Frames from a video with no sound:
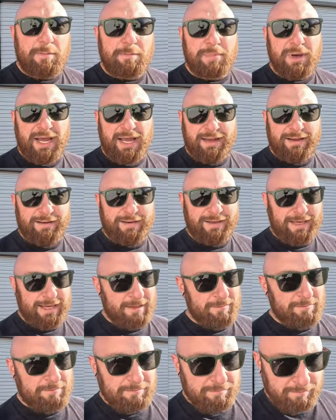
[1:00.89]
but
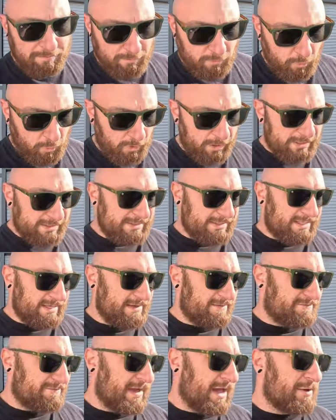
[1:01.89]
it was
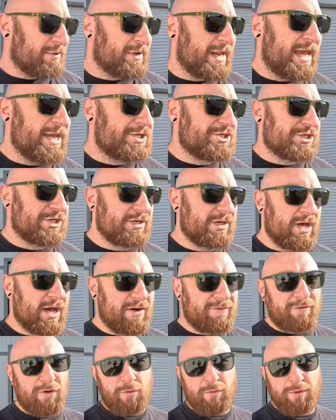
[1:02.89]
the foundation
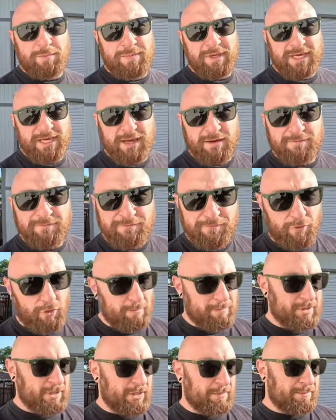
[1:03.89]
of what would become
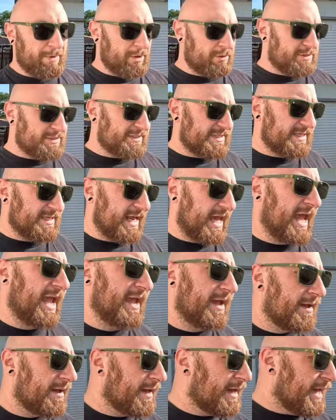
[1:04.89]
Formula Boats
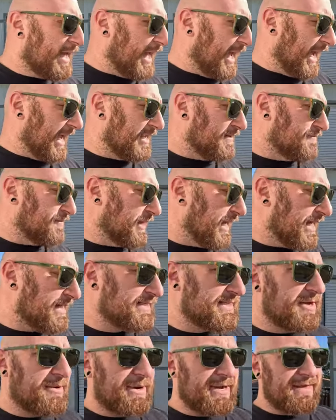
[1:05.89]
today. And if you guys
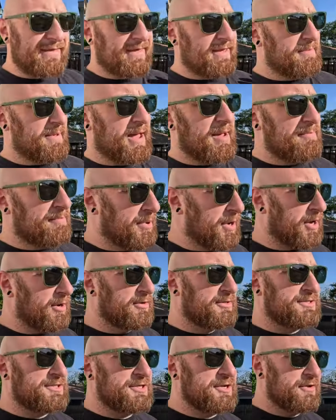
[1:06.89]
know anything about
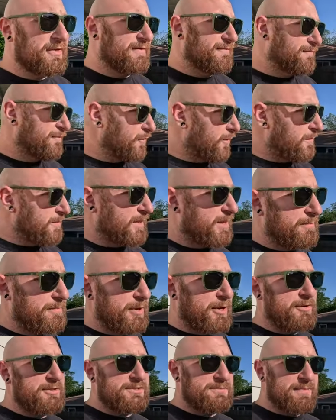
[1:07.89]
boats, you know that Formula
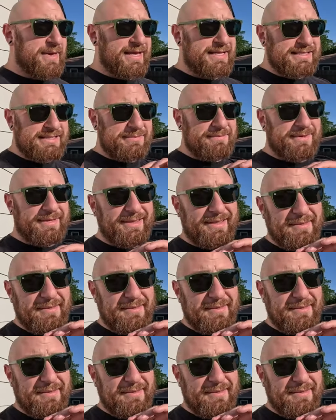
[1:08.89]
Boats make some of